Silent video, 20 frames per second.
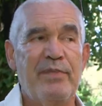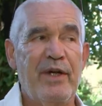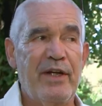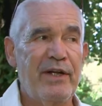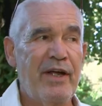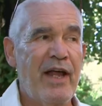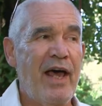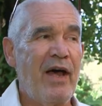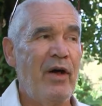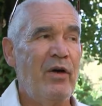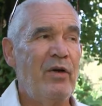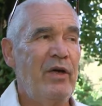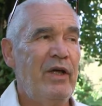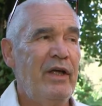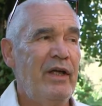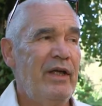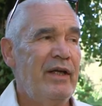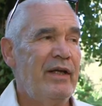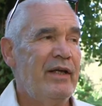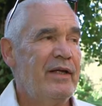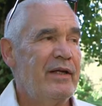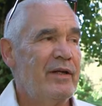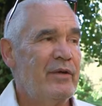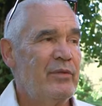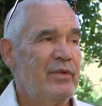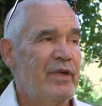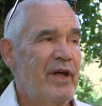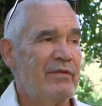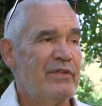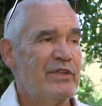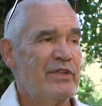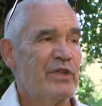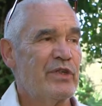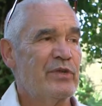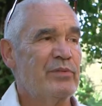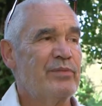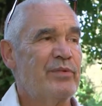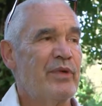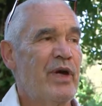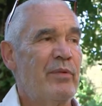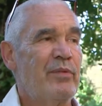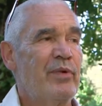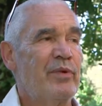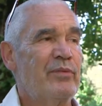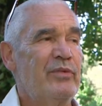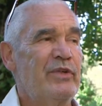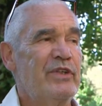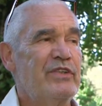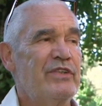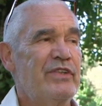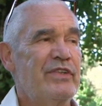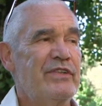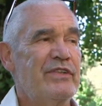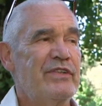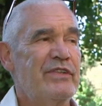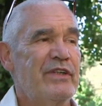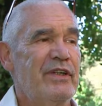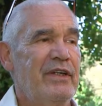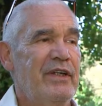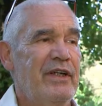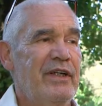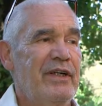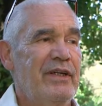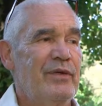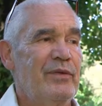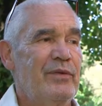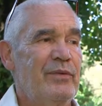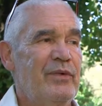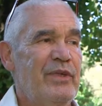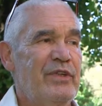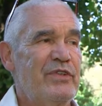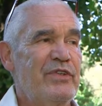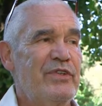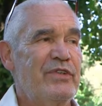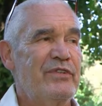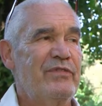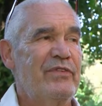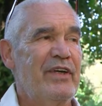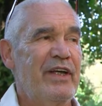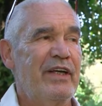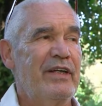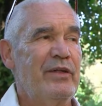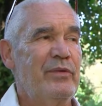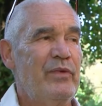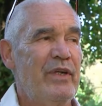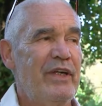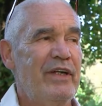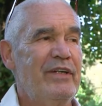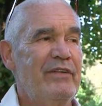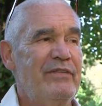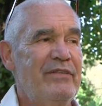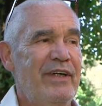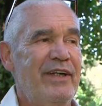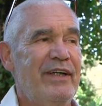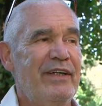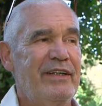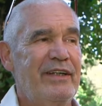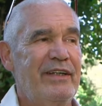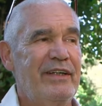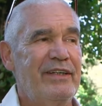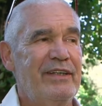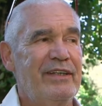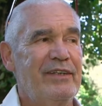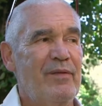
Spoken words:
But now we have a certain problem which is very, very, very